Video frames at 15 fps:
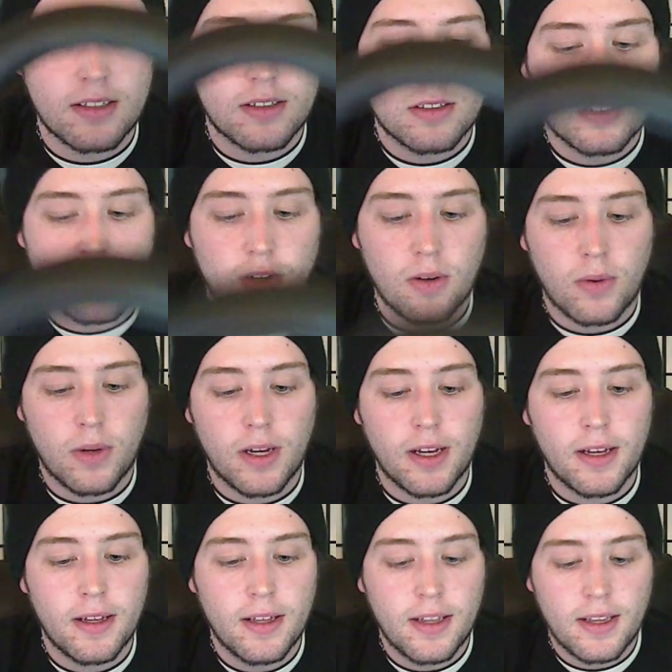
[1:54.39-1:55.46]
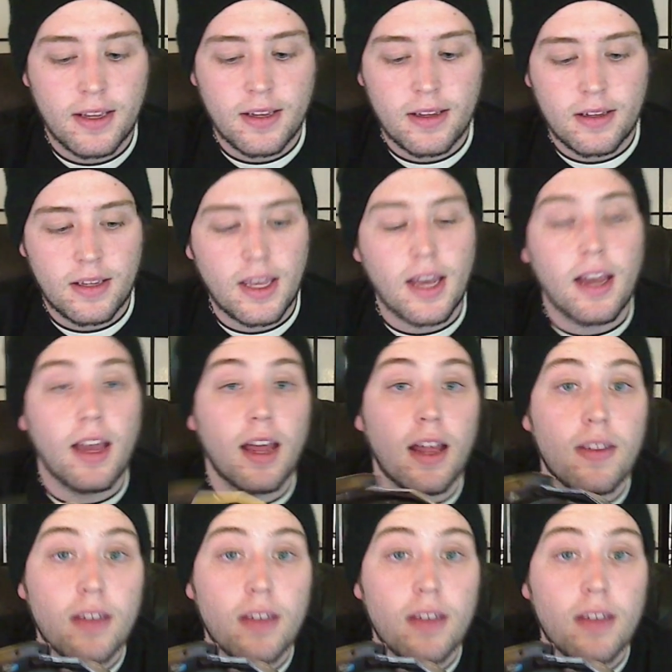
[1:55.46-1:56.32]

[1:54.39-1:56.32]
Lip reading: So yeah,